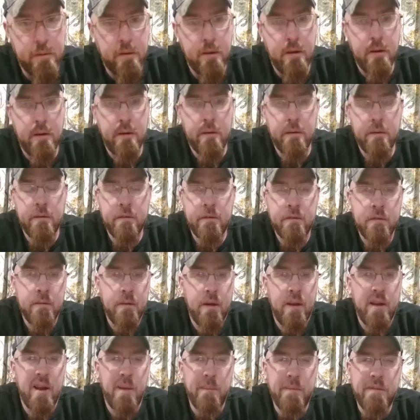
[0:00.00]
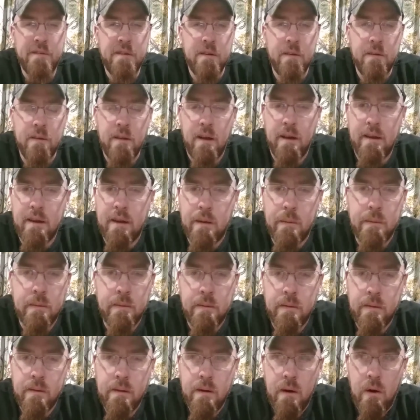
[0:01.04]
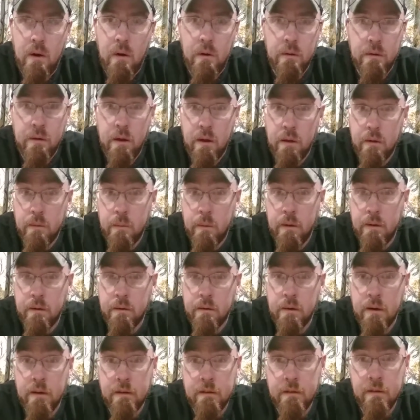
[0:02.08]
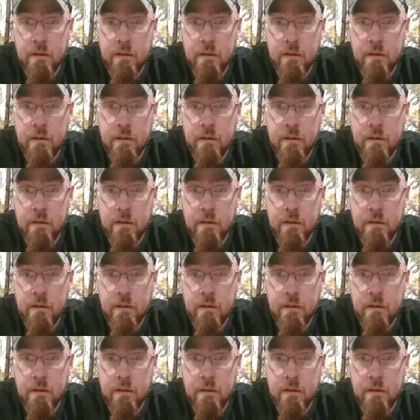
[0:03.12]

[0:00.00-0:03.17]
years, and I'm still like it with all the other wintergreens.